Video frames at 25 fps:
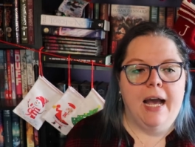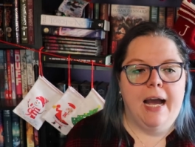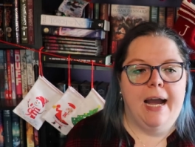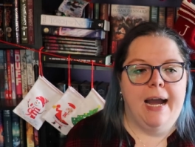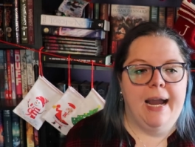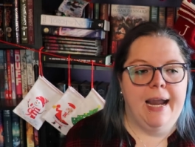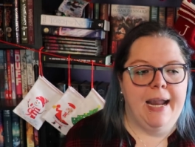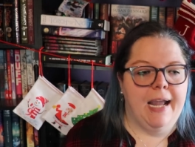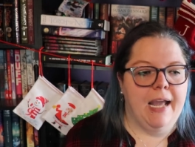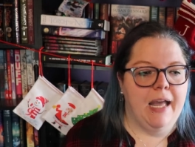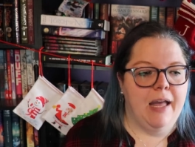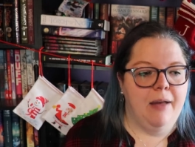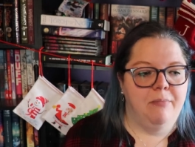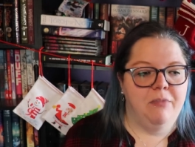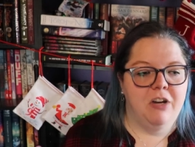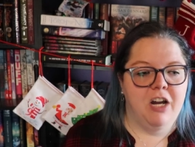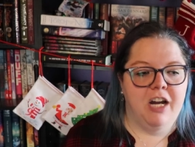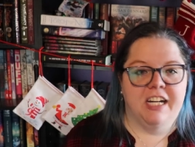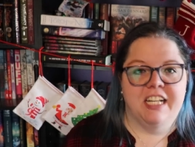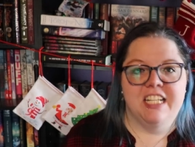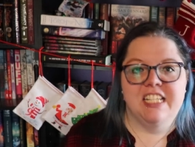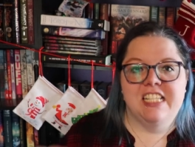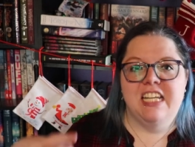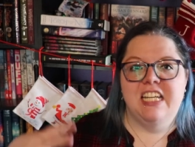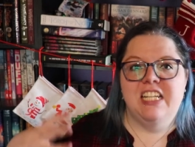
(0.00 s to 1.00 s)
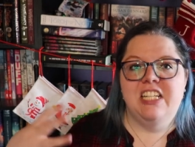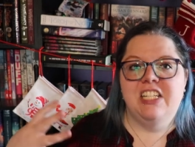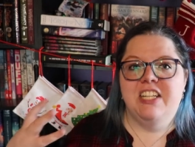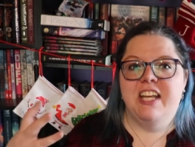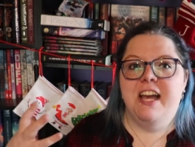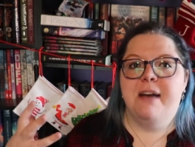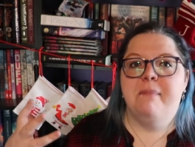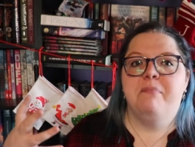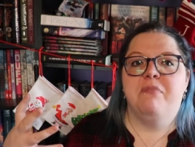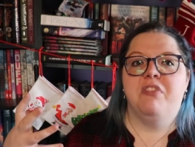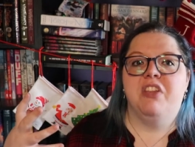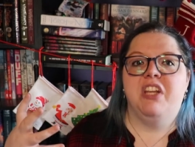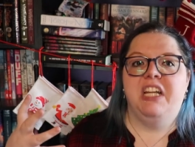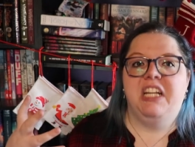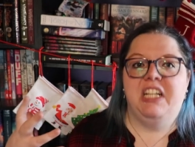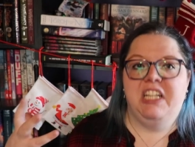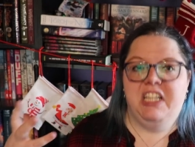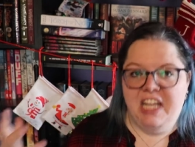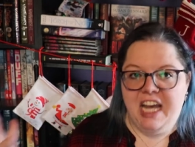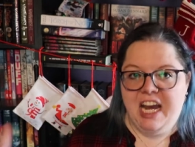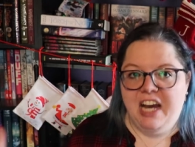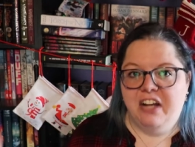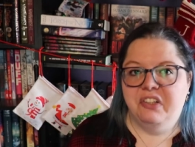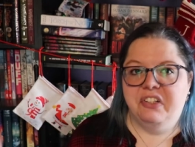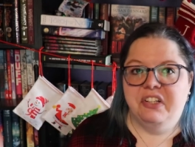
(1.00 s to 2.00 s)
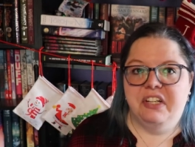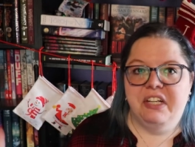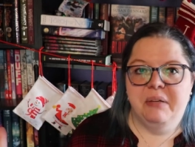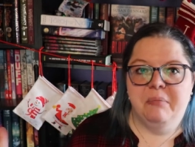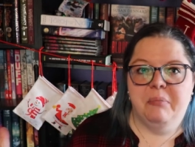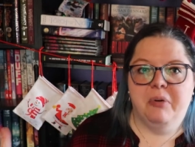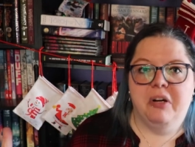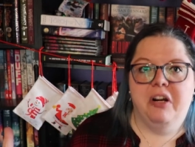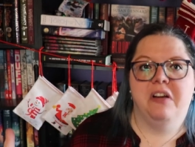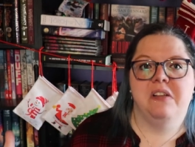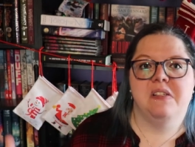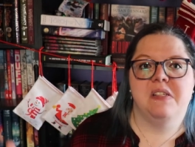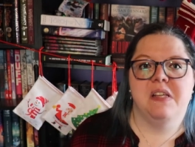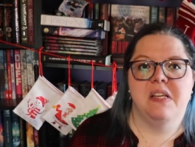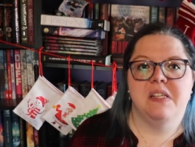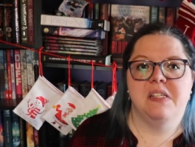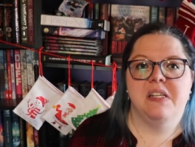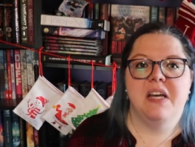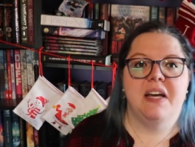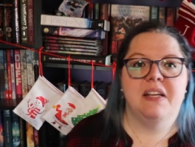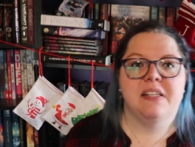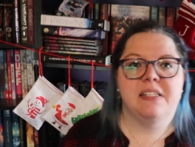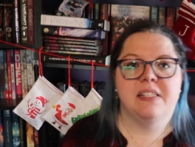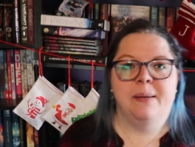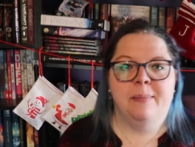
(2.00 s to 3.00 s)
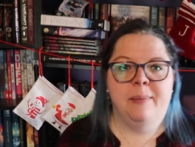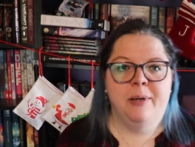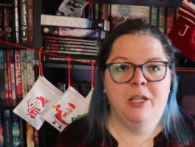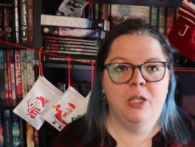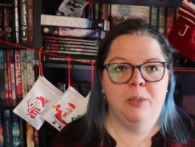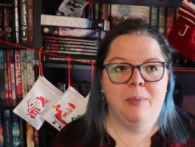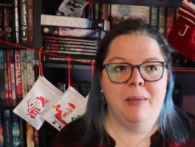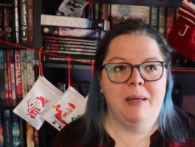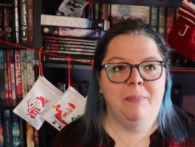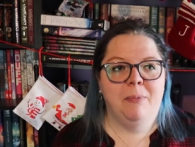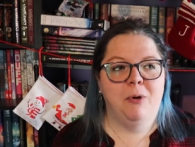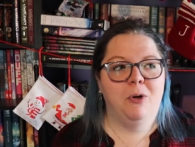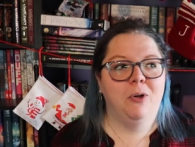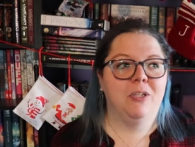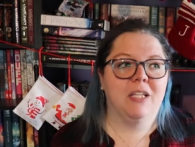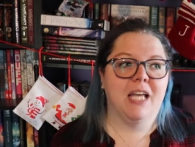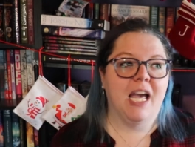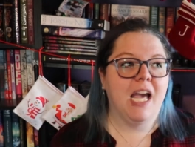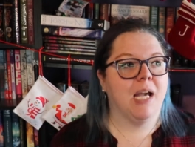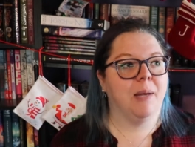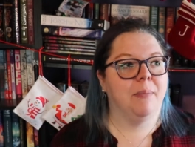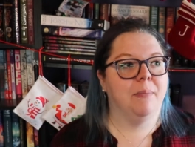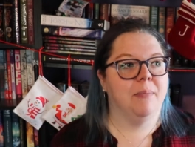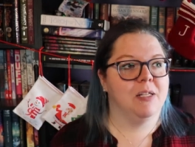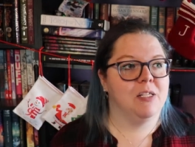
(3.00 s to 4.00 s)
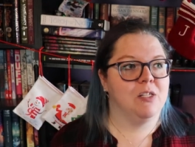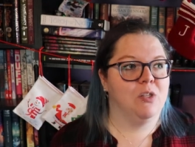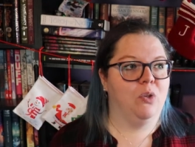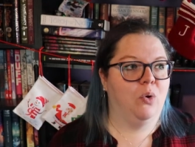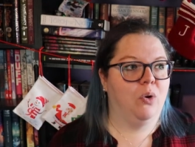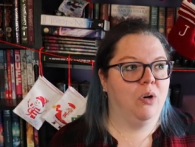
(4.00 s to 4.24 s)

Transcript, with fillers: I am not as in-depth in the outlining process as some other people, like Miss